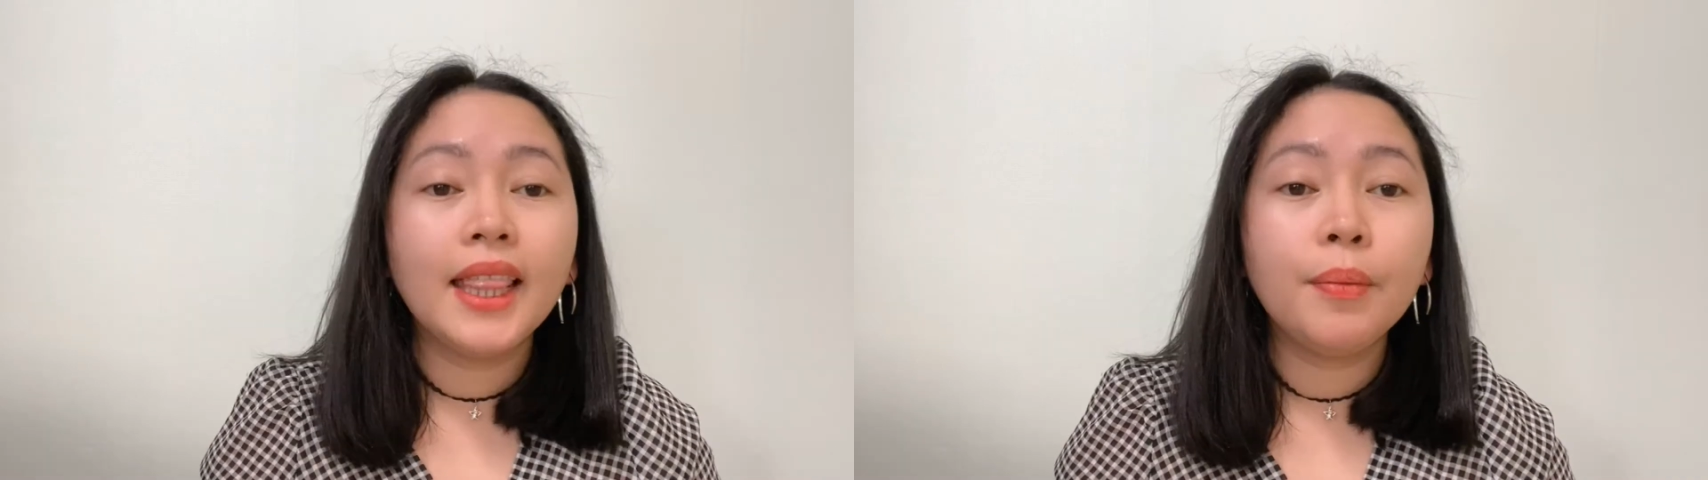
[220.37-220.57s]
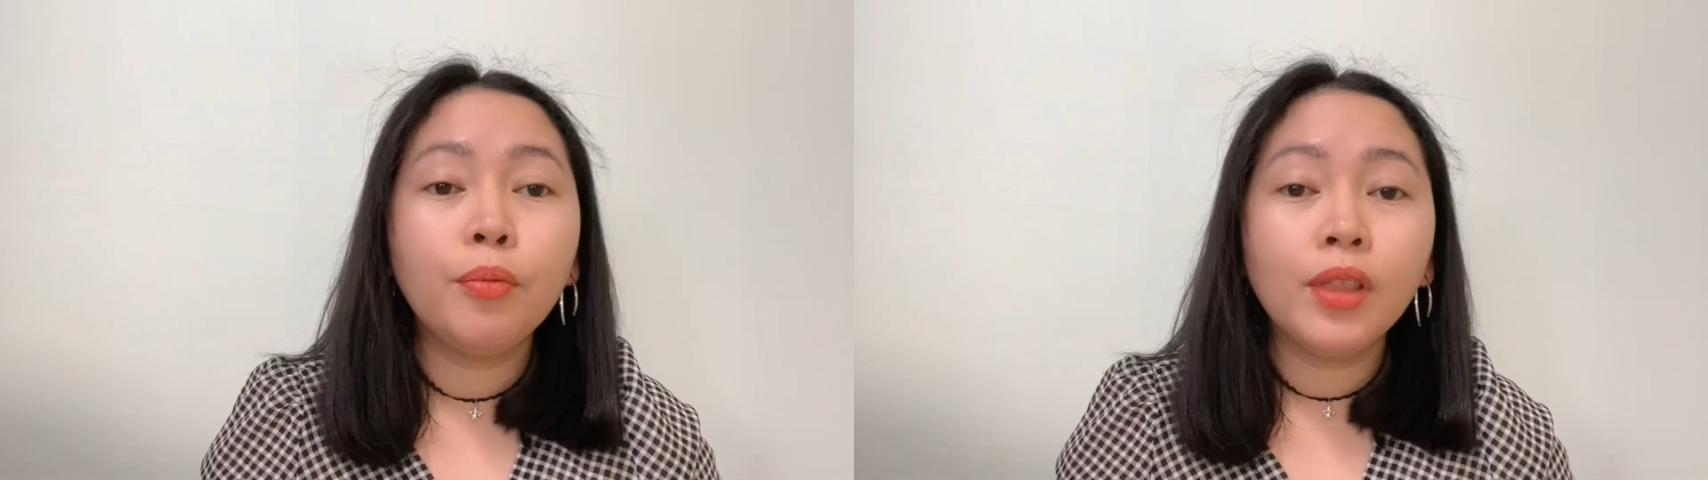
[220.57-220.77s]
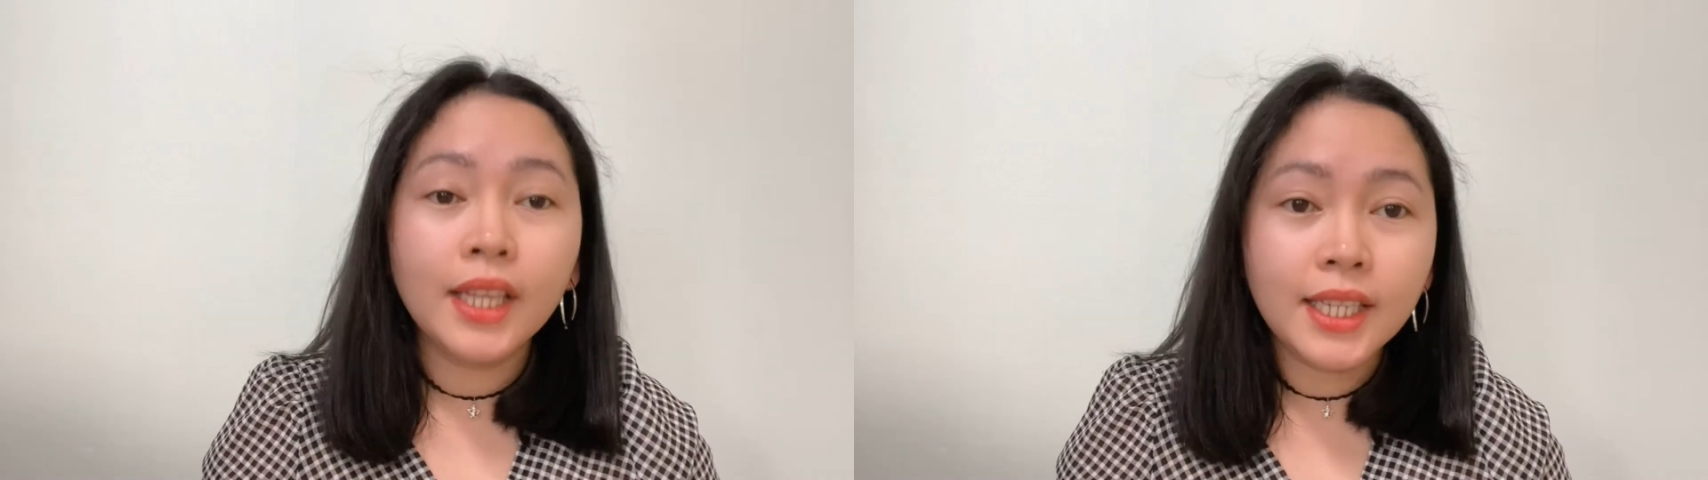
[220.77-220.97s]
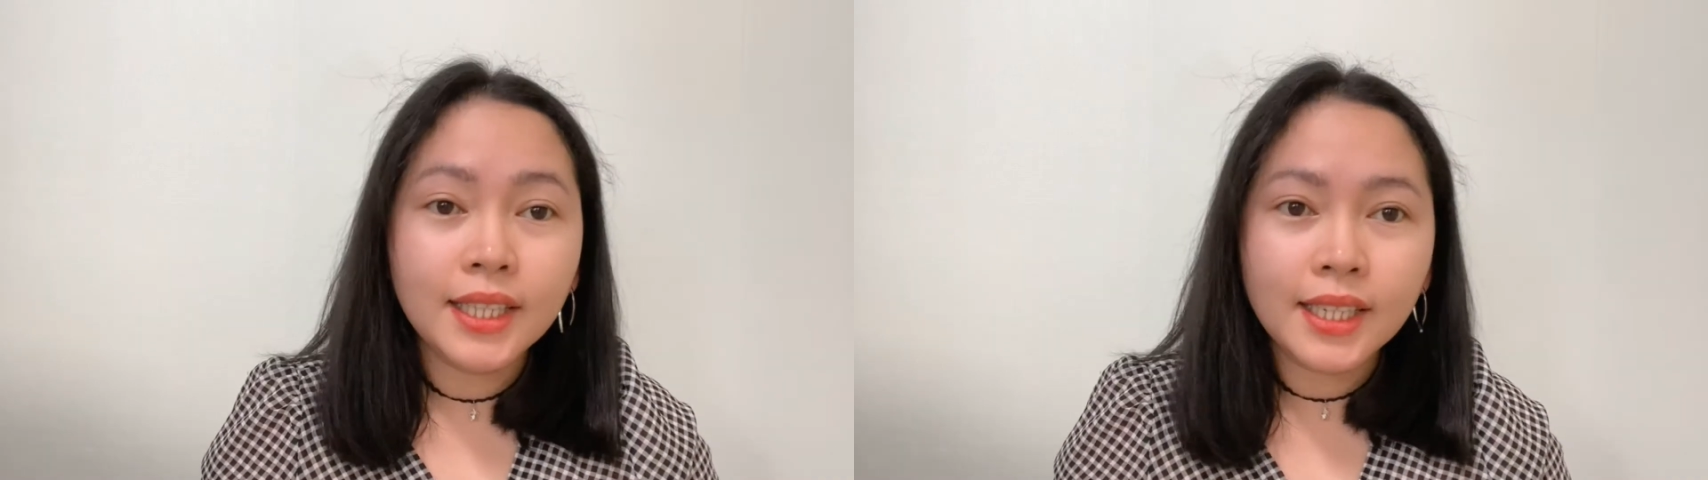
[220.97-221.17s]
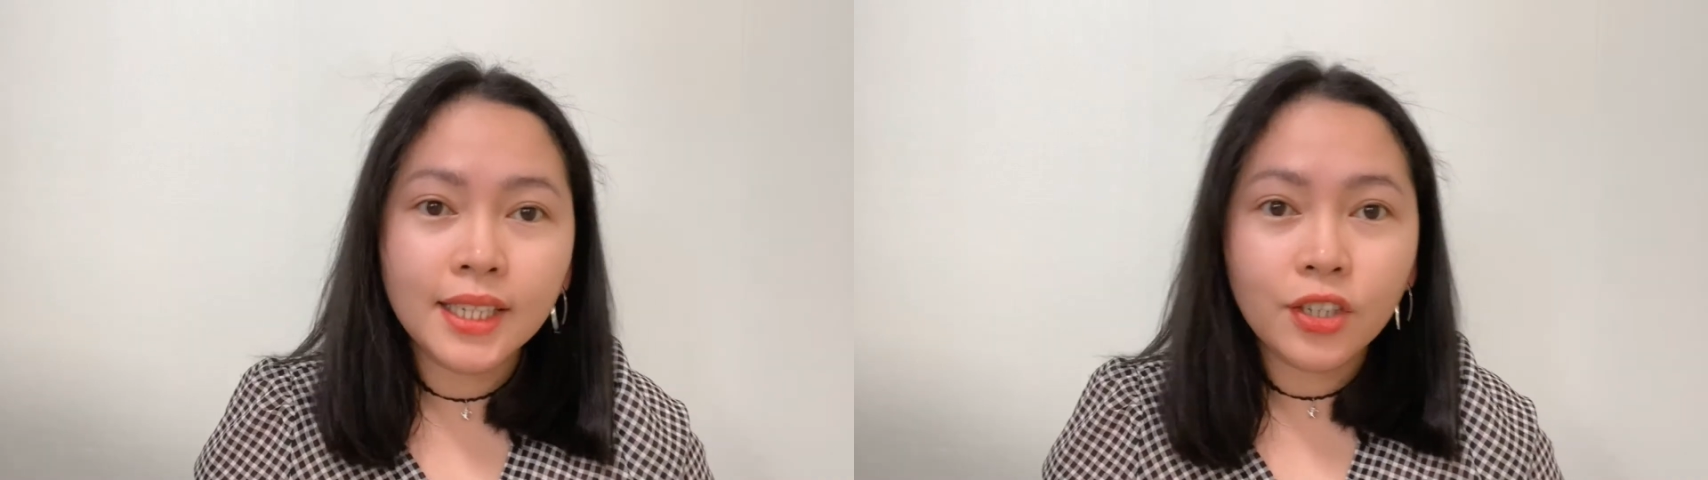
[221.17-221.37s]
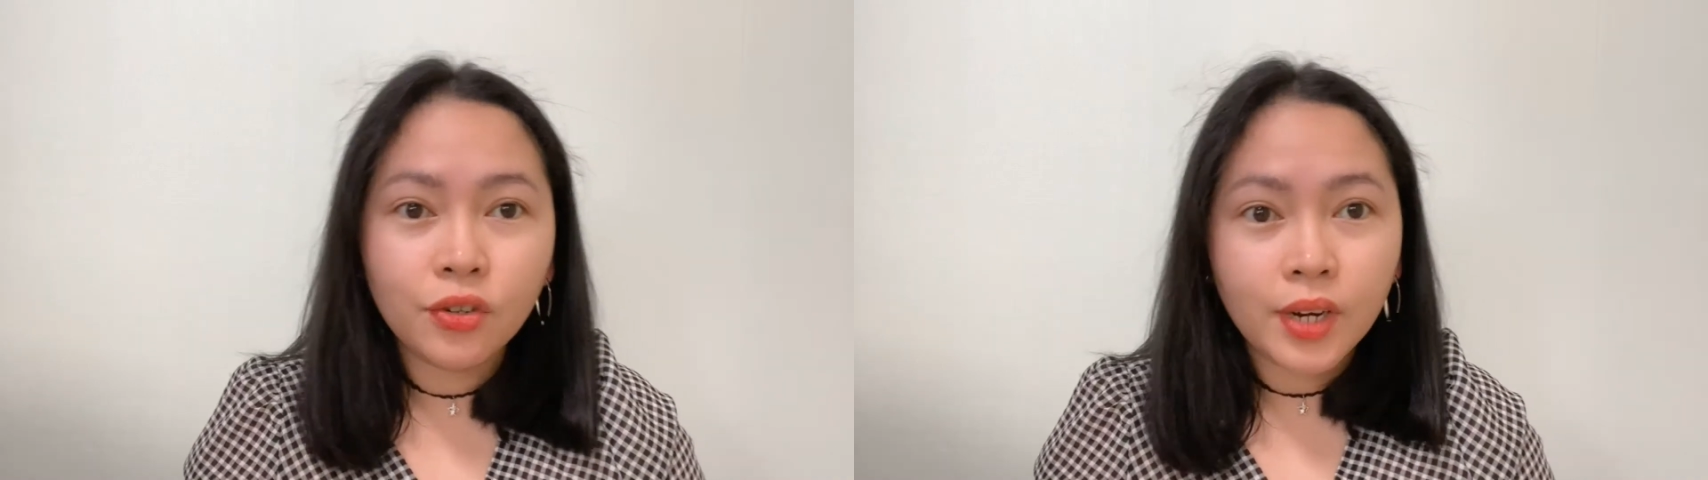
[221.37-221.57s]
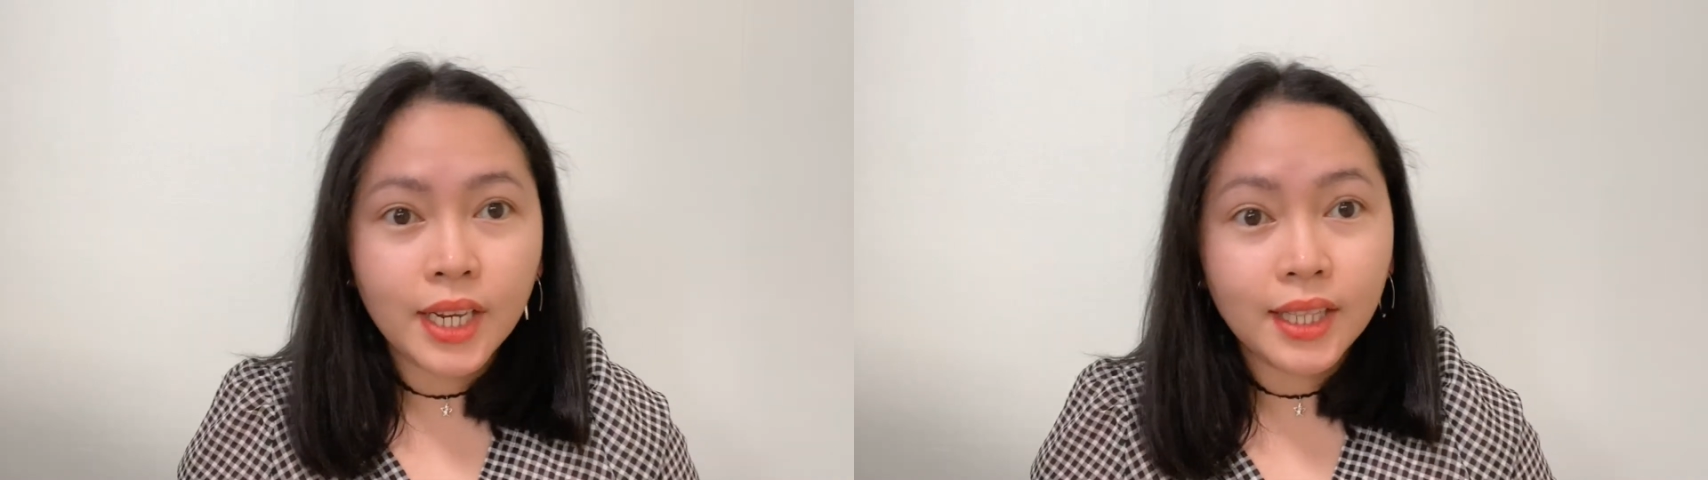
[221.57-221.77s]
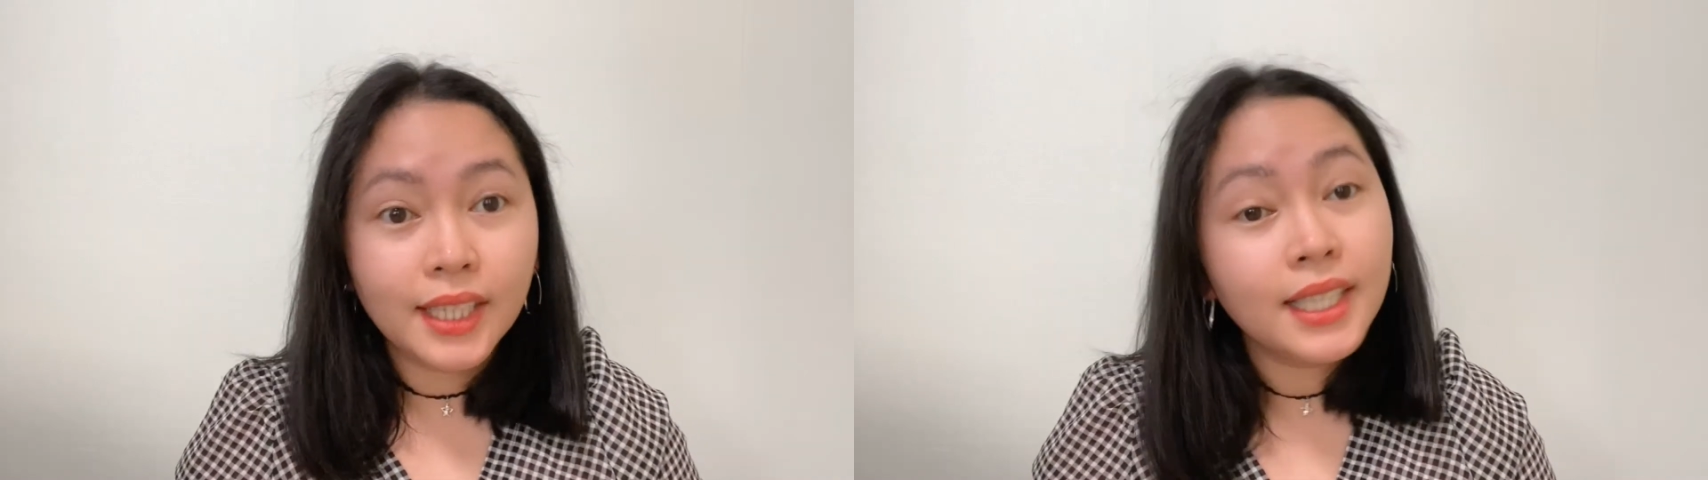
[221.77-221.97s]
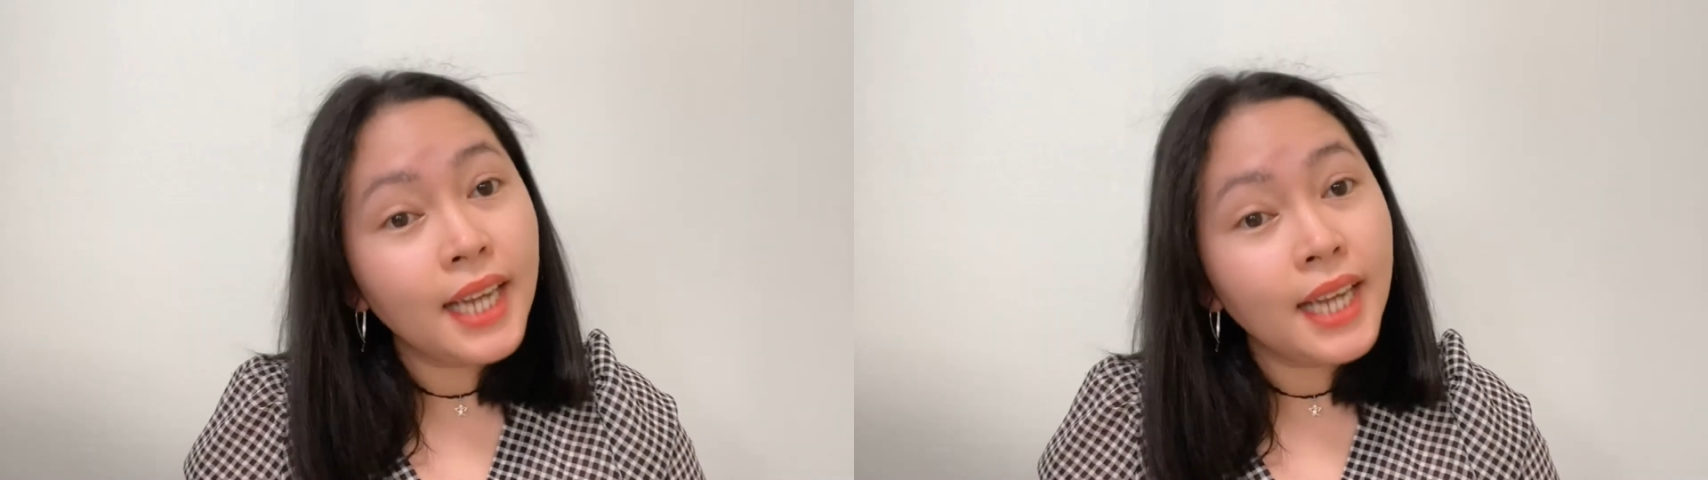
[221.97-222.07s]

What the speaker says: And the police did not treat the